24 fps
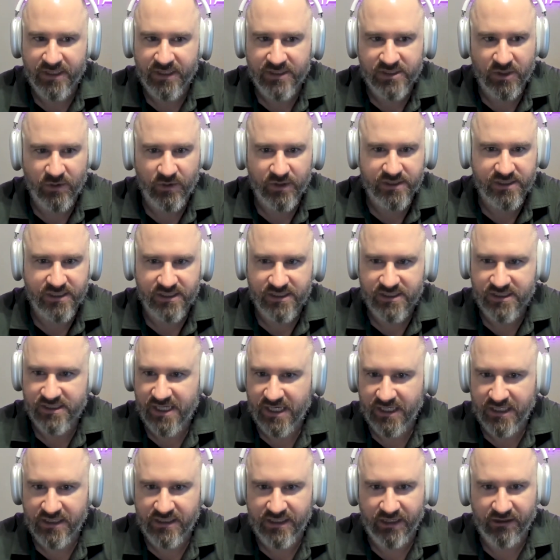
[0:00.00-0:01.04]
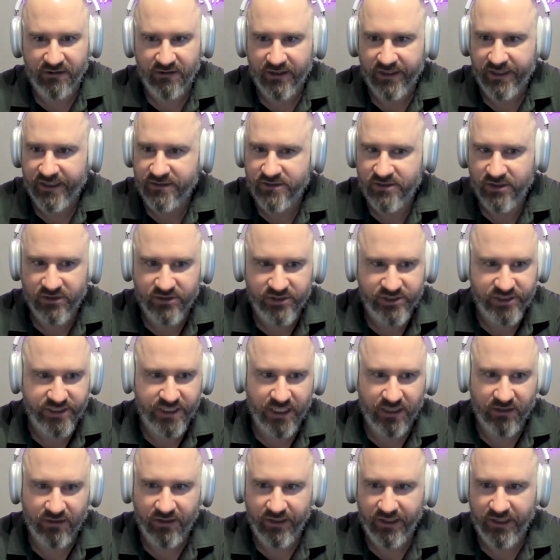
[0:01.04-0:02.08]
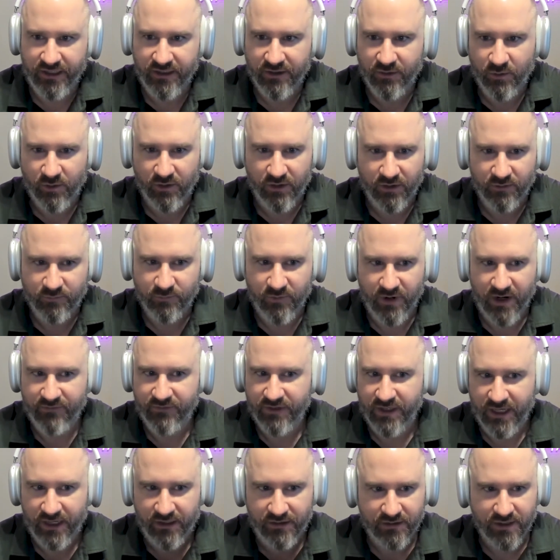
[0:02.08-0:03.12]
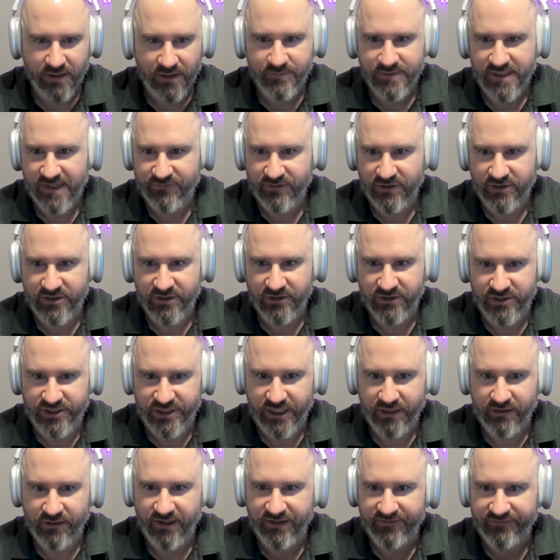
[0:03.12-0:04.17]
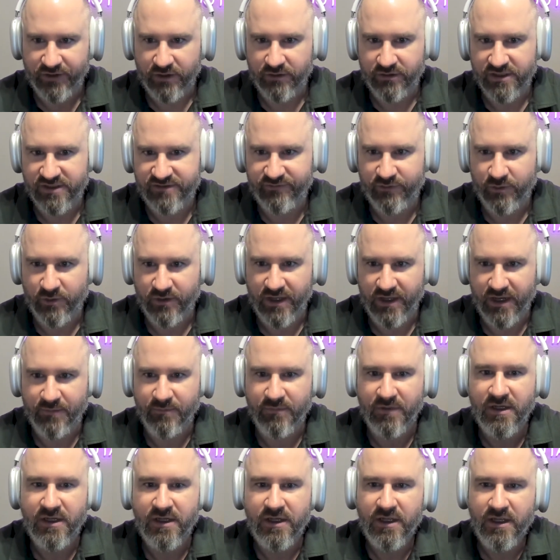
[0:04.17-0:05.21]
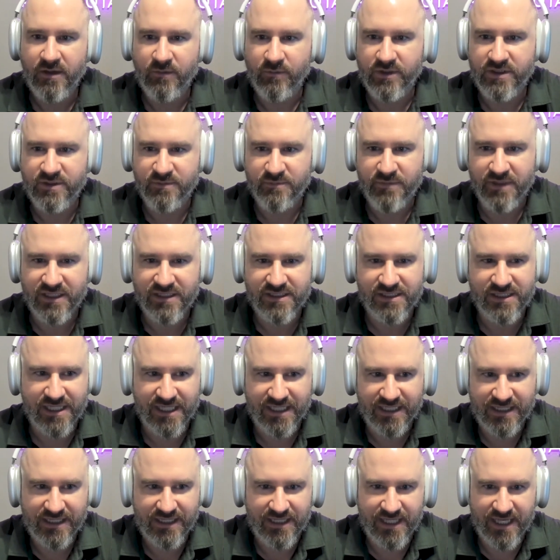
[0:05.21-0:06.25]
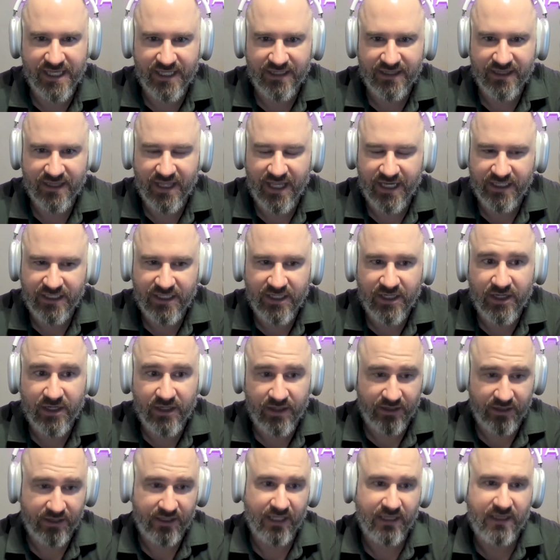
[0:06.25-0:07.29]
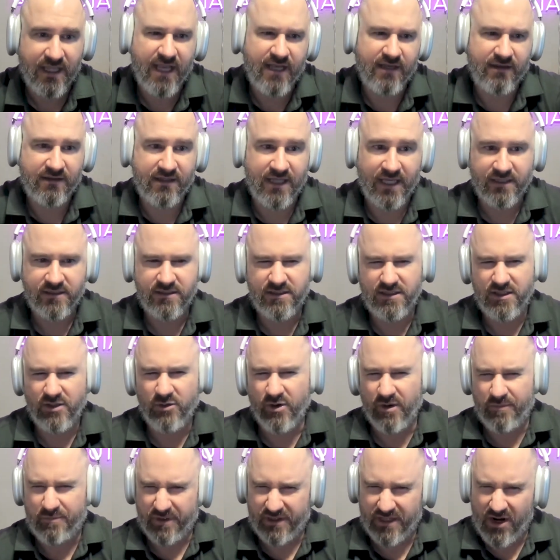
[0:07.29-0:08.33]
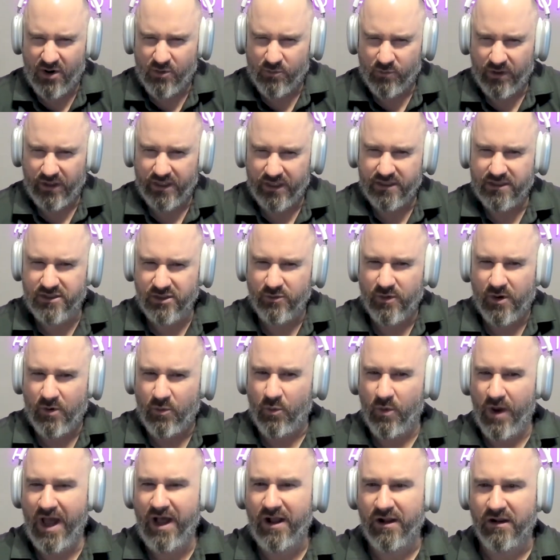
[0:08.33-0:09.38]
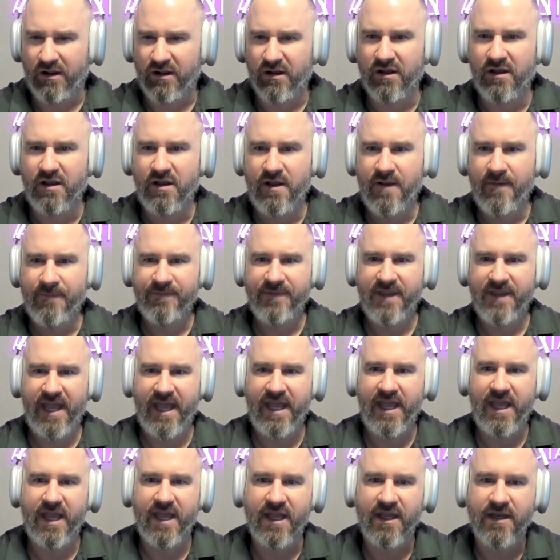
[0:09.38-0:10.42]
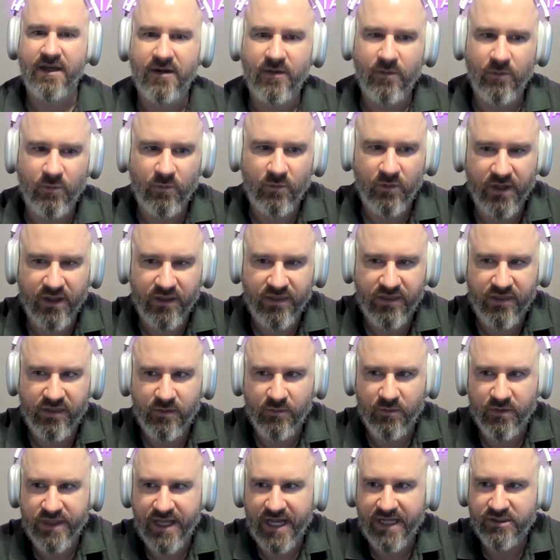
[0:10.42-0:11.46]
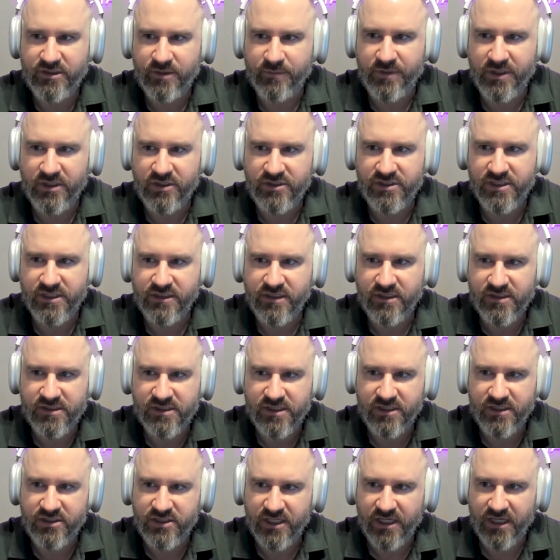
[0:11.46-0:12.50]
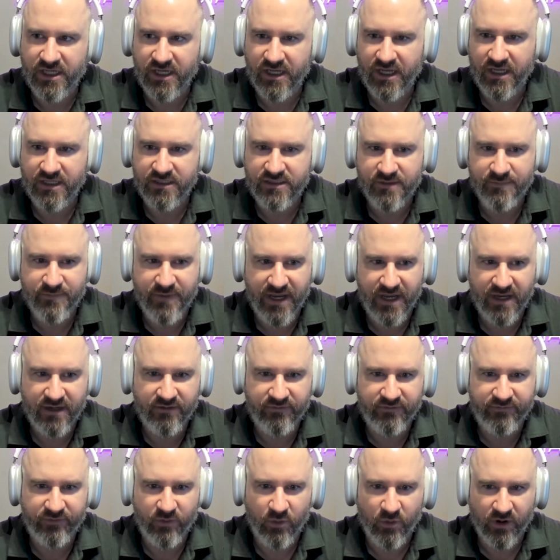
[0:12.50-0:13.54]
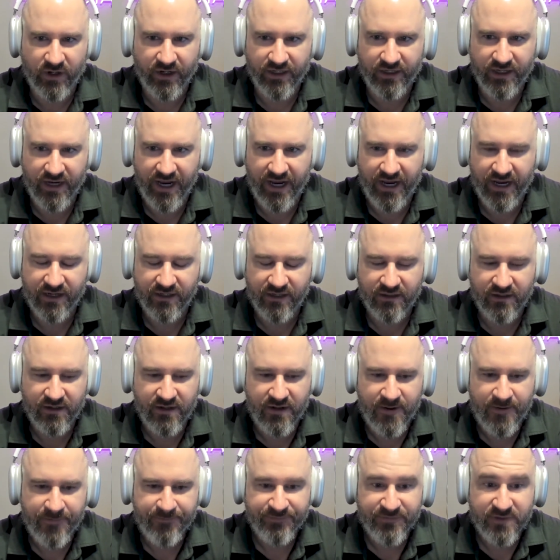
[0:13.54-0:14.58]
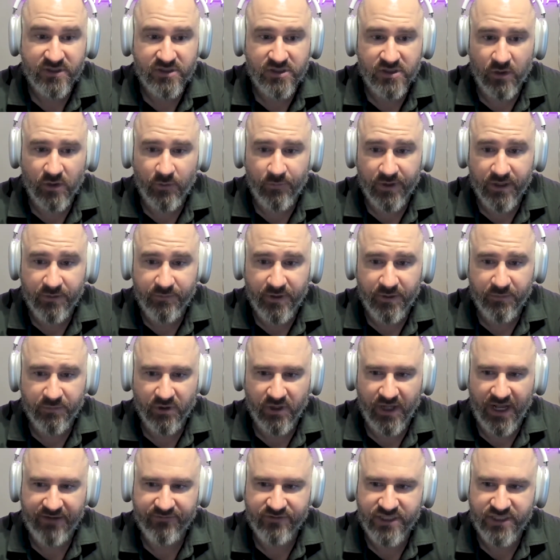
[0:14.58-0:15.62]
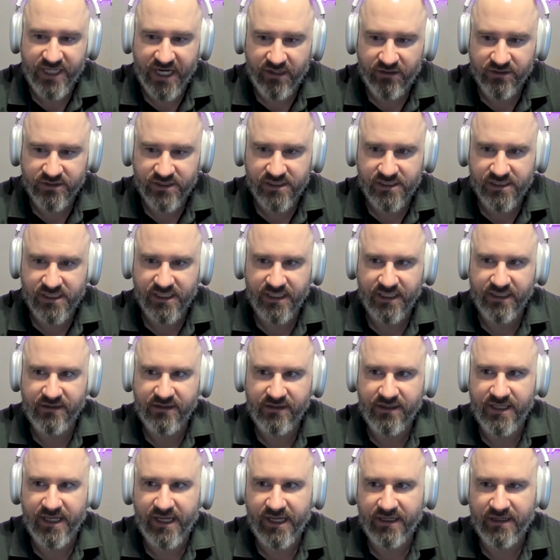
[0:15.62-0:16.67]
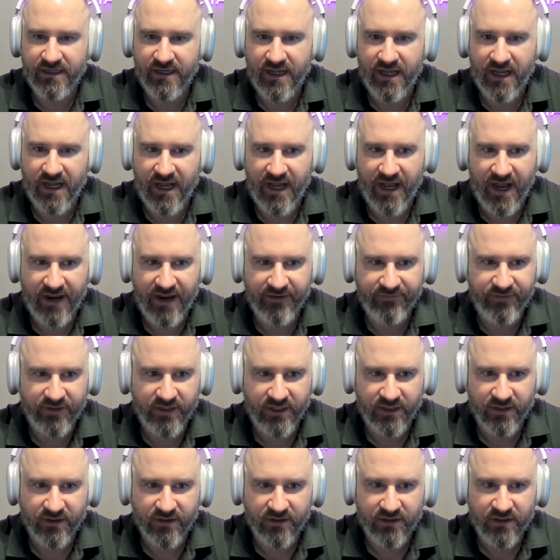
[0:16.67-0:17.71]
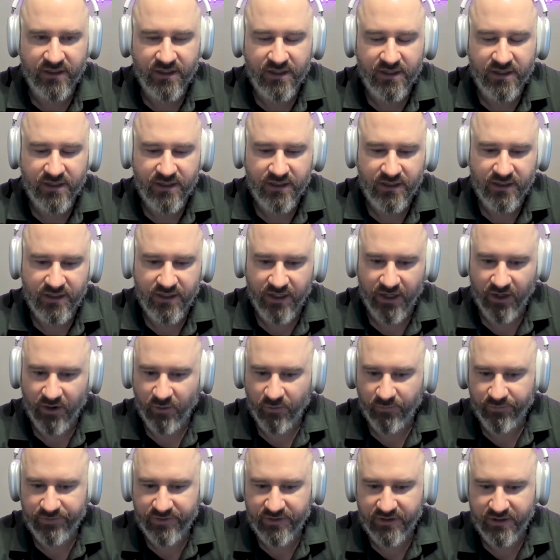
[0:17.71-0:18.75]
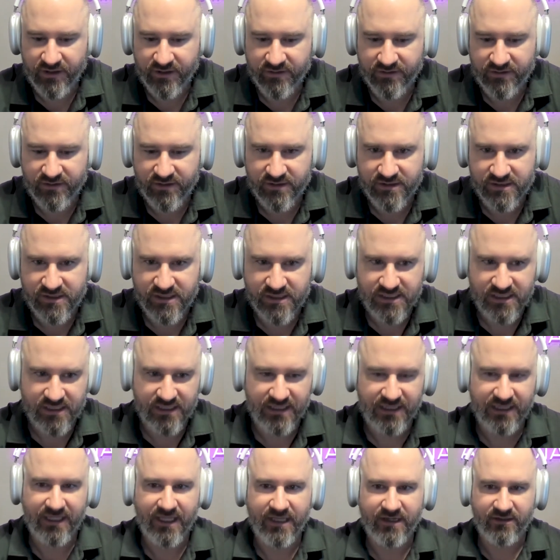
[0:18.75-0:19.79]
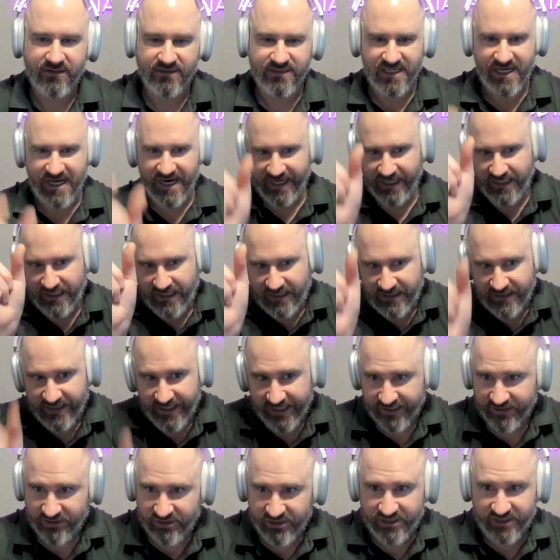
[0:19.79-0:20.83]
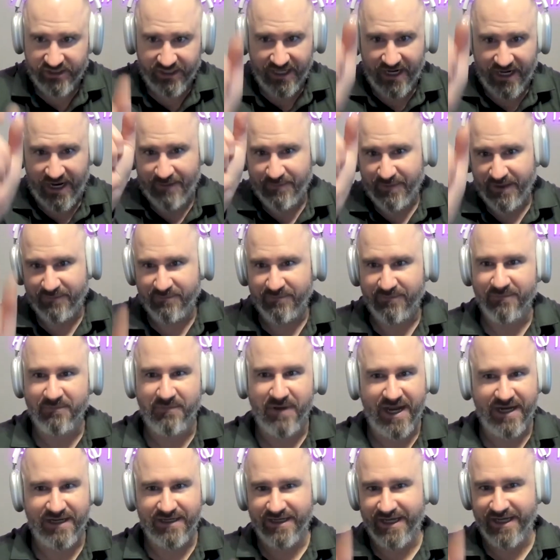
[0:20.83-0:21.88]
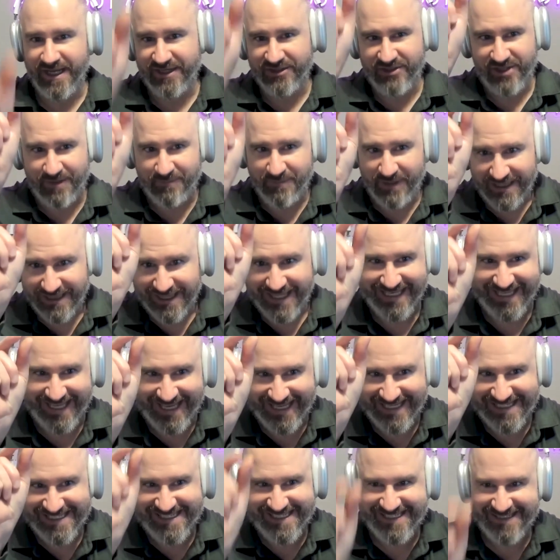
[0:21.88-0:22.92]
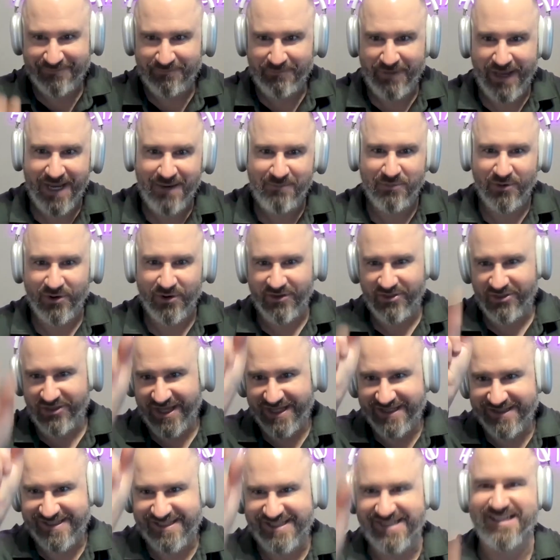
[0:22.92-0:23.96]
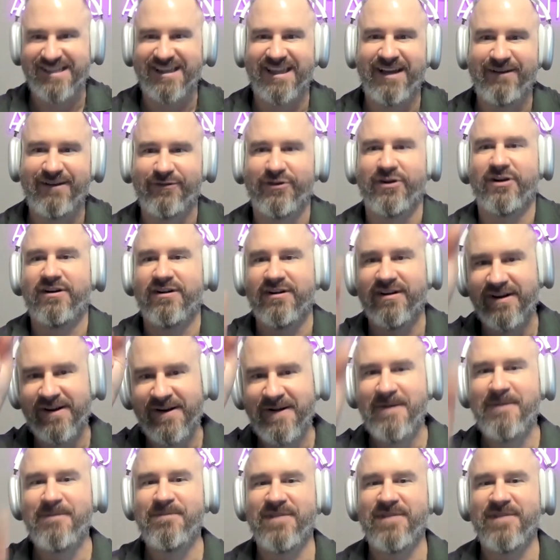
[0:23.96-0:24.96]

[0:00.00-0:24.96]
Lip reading: but it's always a secondary, tertiary, or whatever the hell comes after tertiary focus for them, which means that they do it, but they don't really do it well. And with attribution, there's such a demand for it, and so many people have challenges in it that I figured, there's this little tiny niche, and I mean by niche, I mean like a paper thin sliver